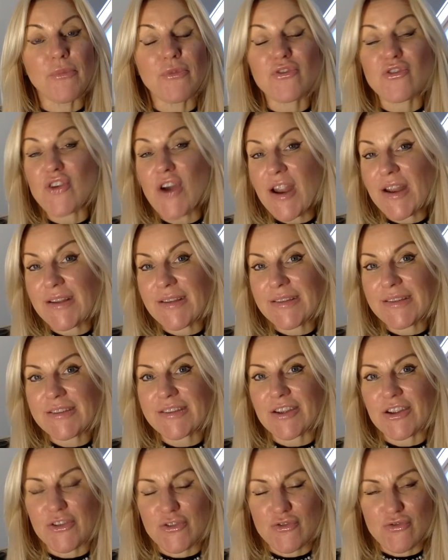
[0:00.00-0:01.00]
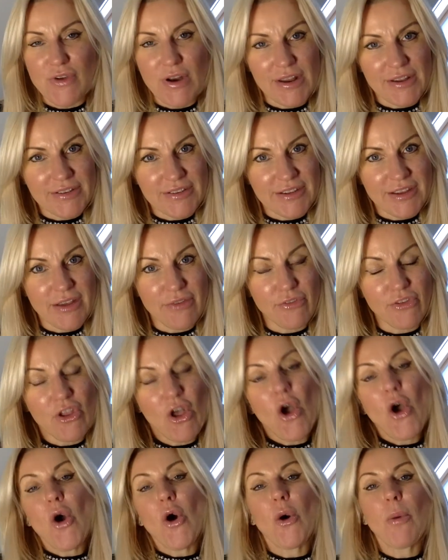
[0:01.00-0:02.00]
friends and relatives,
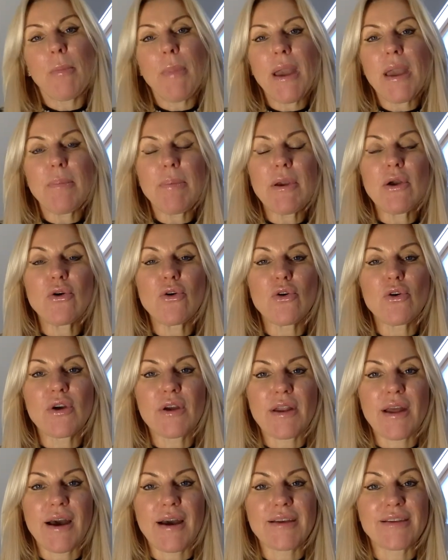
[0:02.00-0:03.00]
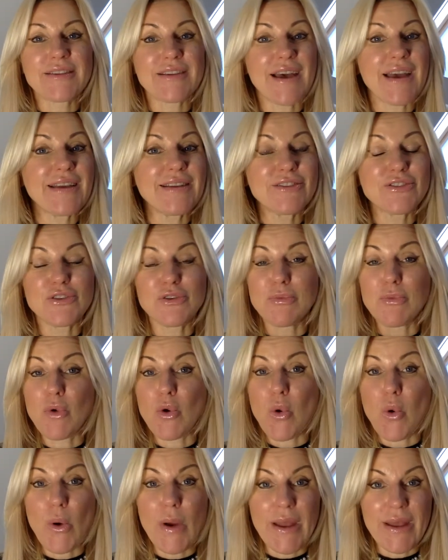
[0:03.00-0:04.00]
or maybe organize a Zoom
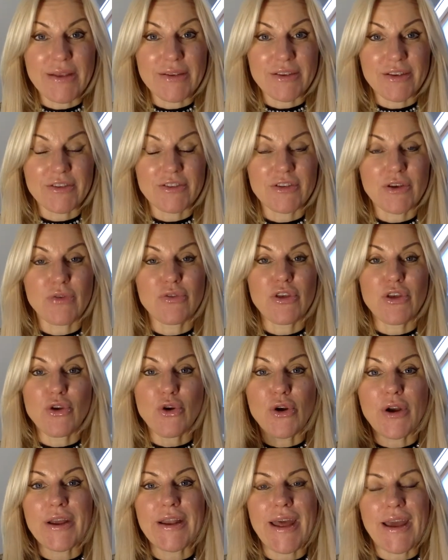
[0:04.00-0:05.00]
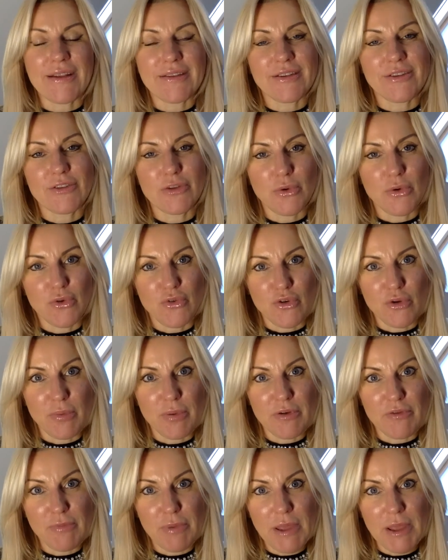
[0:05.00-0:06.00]
quiz so that you're connected to a group
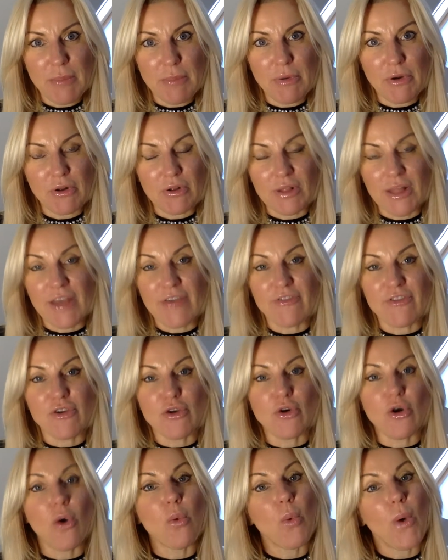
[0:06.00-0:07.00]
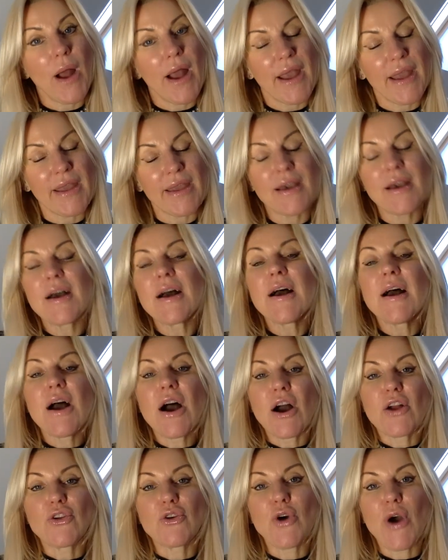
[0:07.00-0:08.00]
of people if you're away
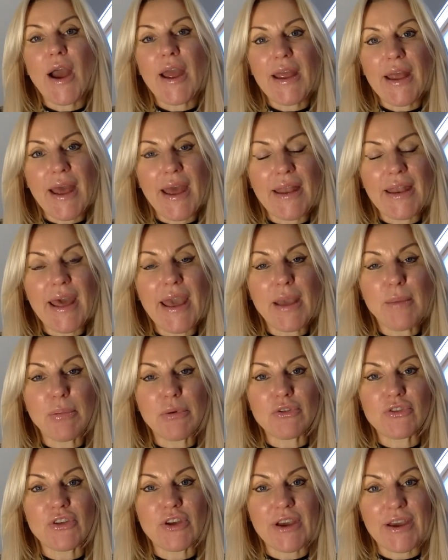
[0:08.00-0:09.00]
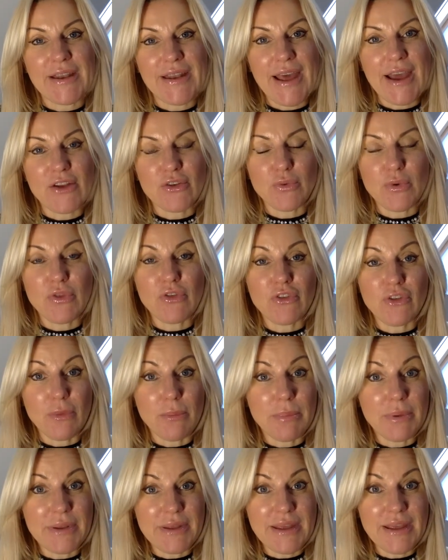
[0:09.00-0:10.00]
and you're unable to connect with
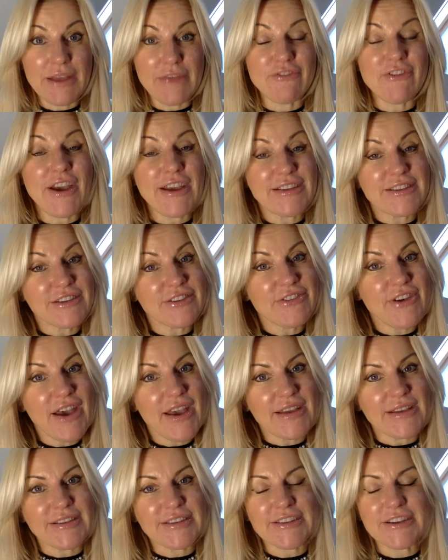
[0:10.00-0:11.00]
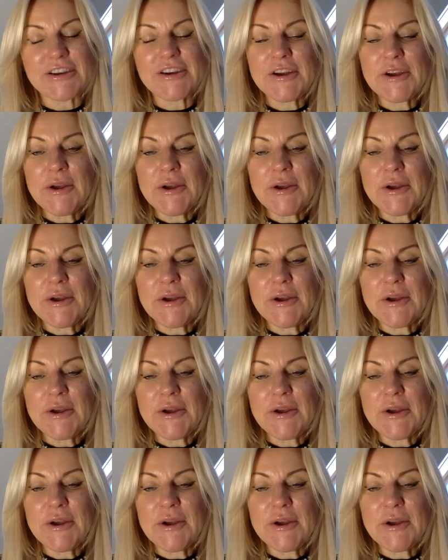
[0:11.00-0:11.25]
somebody face to face.